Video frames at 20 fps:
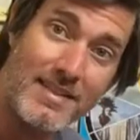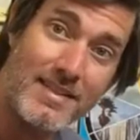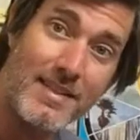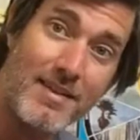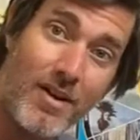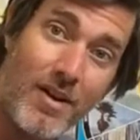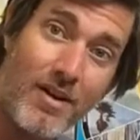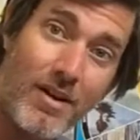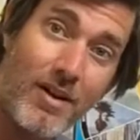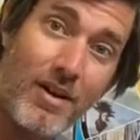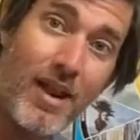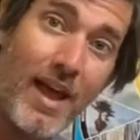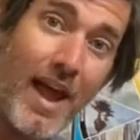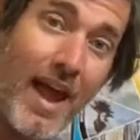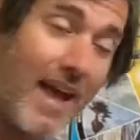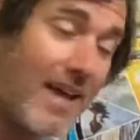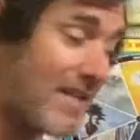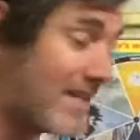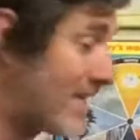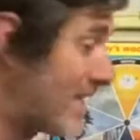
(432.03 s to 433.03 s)
our
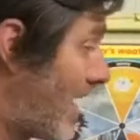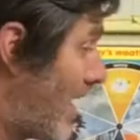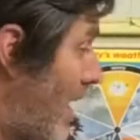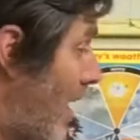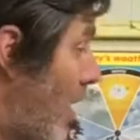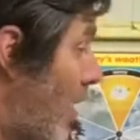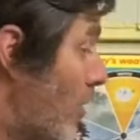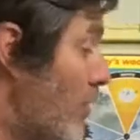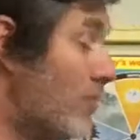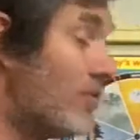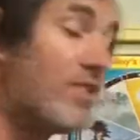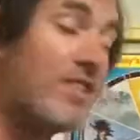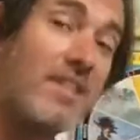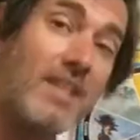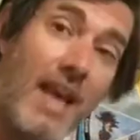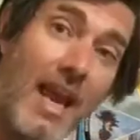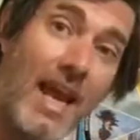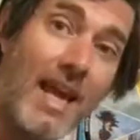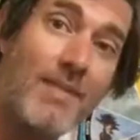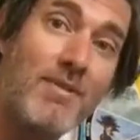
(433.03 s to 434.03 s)
class whose
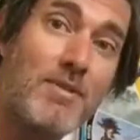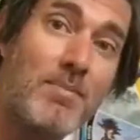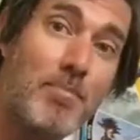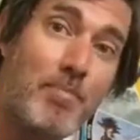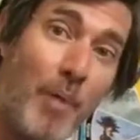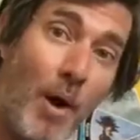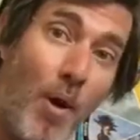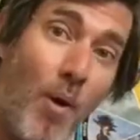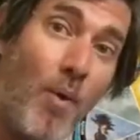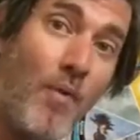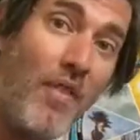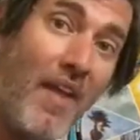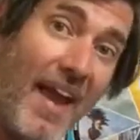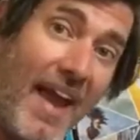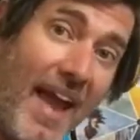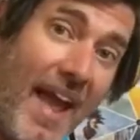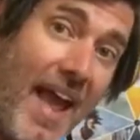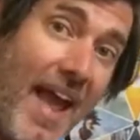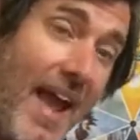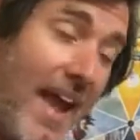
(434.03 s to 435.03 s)
names both
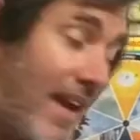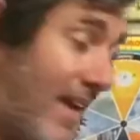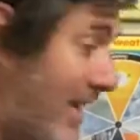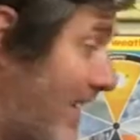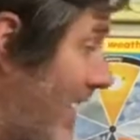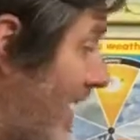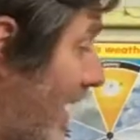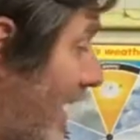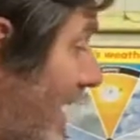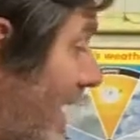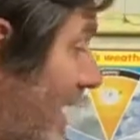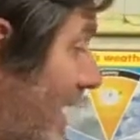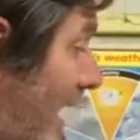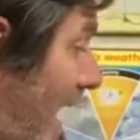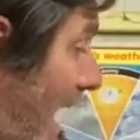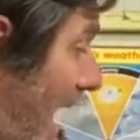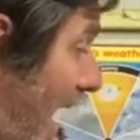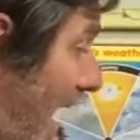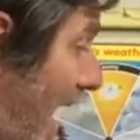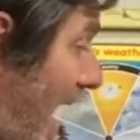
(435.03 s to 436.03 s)
end in
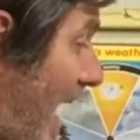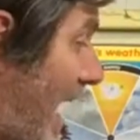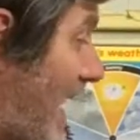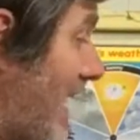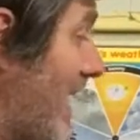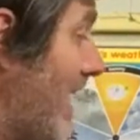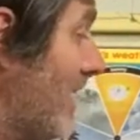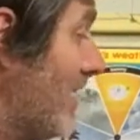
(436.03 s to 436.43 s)
A-G-A-N.